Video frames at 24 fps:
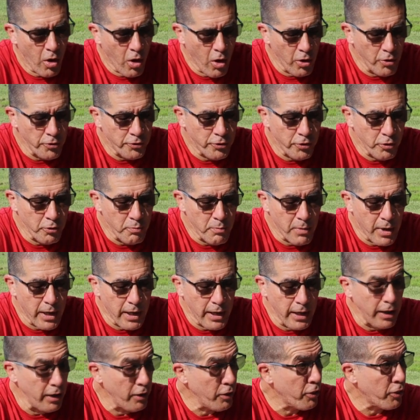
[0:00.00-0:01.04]
onto
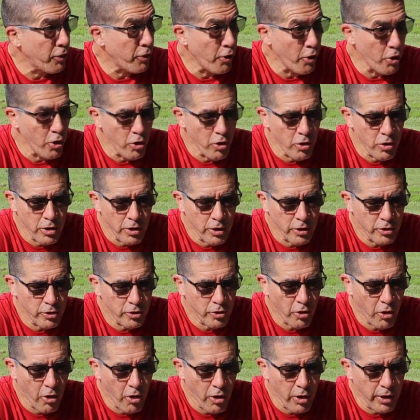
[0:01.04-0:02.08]
my third
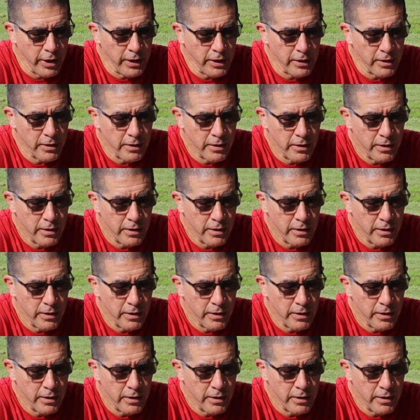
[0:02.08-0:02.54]
target.